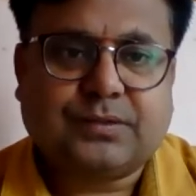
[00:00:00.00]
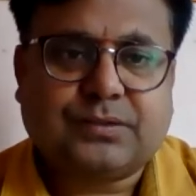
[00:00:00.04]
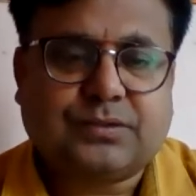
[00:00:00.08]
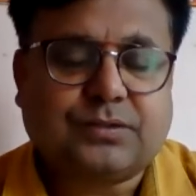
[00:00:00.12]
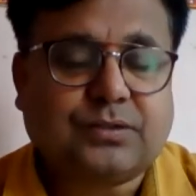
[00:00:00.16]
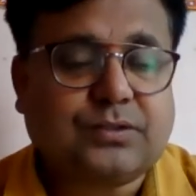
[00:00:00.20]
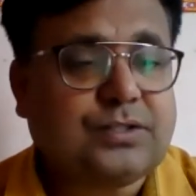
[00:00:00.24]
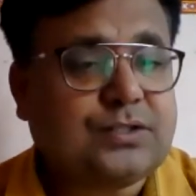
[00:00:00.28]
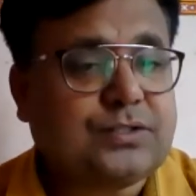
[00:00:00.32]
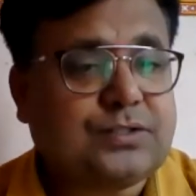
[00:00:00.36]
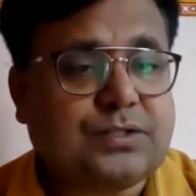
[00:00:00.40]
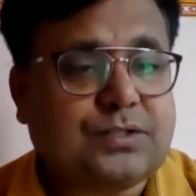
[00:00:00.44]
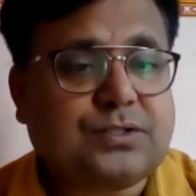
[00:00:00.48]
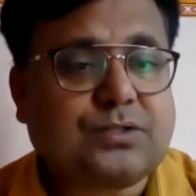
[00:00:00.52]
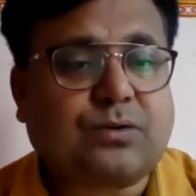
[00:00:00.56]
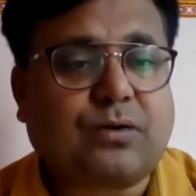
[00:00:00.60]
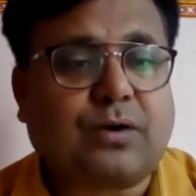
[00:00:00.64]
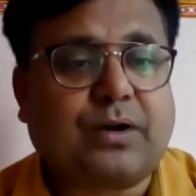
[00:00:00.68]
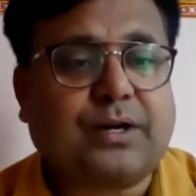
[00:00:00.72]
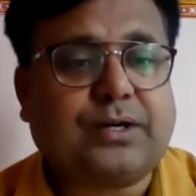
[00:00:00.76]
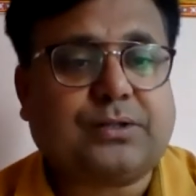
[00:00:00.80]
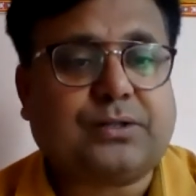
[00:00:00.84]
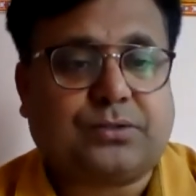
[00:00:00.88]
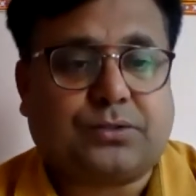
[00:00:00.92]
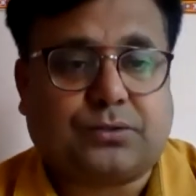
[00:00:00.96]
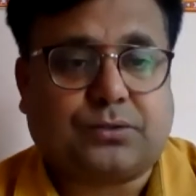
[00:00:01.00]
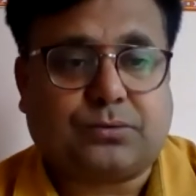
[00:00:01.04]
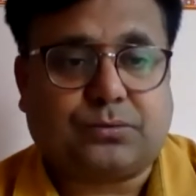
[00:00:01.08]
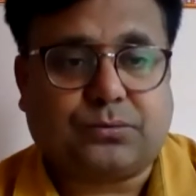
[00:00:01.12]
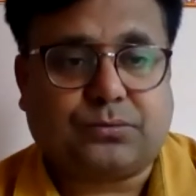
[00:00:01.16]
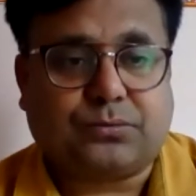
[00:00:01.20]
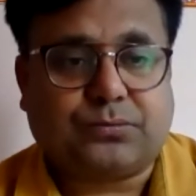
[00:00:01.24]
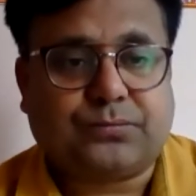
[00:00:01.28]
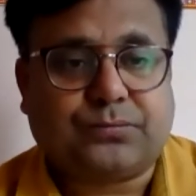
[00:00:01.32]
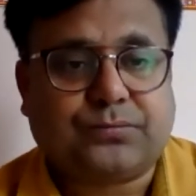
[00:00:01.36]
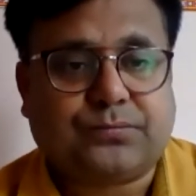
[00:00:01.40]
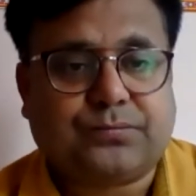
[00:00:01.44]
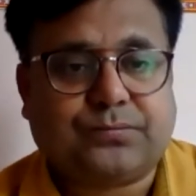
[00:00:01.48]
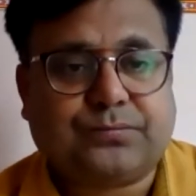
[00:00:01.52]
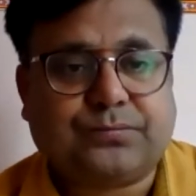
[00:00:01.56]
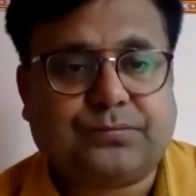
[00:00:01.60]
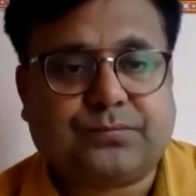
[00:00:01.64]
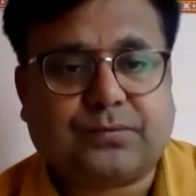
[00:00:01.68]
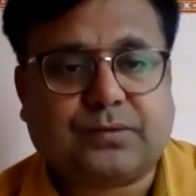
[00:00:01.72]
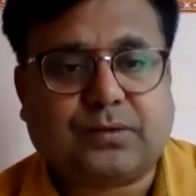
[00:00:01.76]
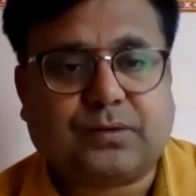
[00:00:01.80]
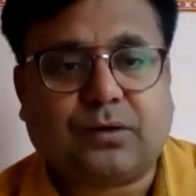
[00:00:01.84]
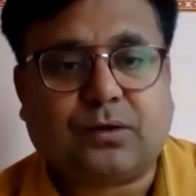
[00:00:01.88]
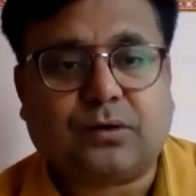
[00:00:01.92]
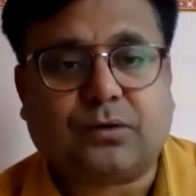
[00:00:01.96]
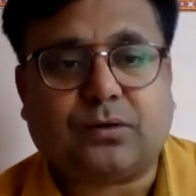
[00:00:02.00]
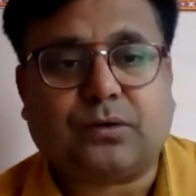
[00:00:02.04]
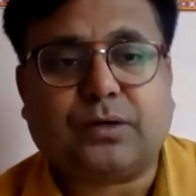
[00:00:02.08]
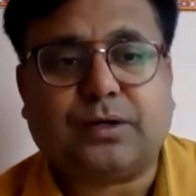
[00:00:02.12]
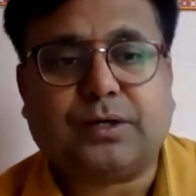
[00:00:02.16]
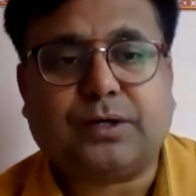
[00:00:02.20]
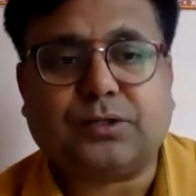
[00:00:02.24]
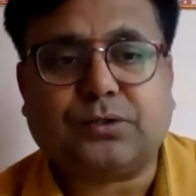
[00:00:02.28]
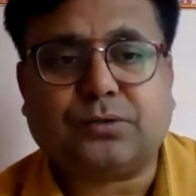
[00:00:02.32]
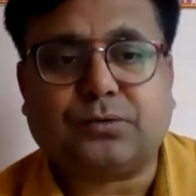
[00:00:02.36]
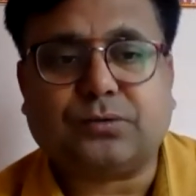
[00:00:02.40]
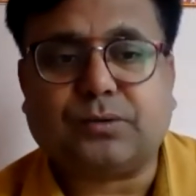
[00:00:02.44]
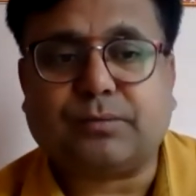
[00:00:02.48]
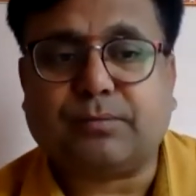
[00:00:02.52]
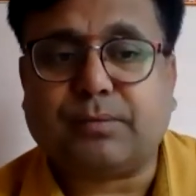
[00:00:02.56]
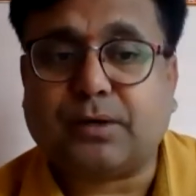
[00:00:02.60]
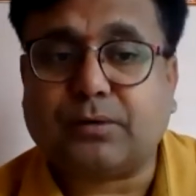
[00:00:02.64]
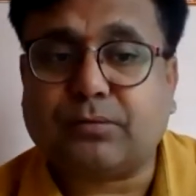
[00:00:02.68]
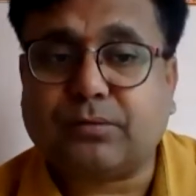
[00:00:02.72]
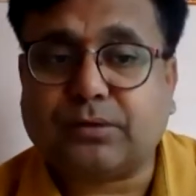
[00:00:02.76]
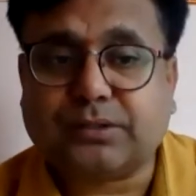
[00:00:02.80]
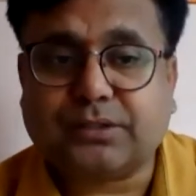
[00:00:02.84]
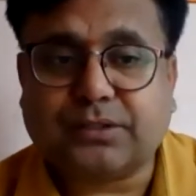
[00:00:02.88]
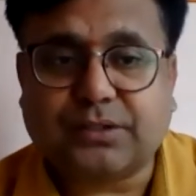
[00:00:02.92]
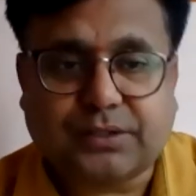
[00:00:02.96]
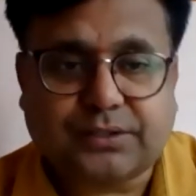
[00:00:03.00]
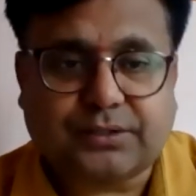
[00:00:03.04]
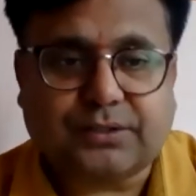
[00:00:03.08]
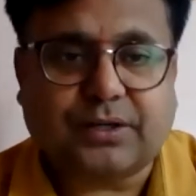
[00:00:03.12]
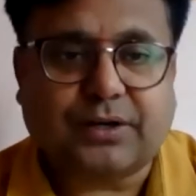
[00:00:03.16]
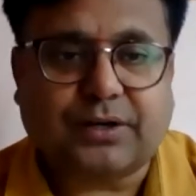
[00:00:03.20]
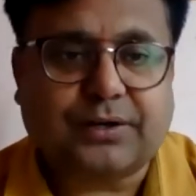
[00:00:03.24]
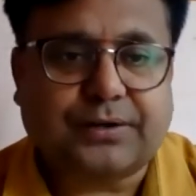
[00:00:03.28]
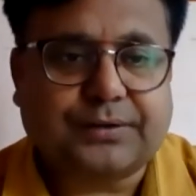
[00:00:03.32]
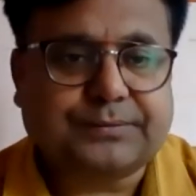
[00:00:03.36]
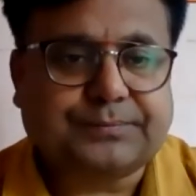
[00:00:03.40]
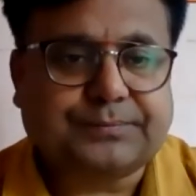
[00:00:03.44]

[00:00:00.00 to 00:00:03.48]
So this is quite true, according to the Bhagavad Gita.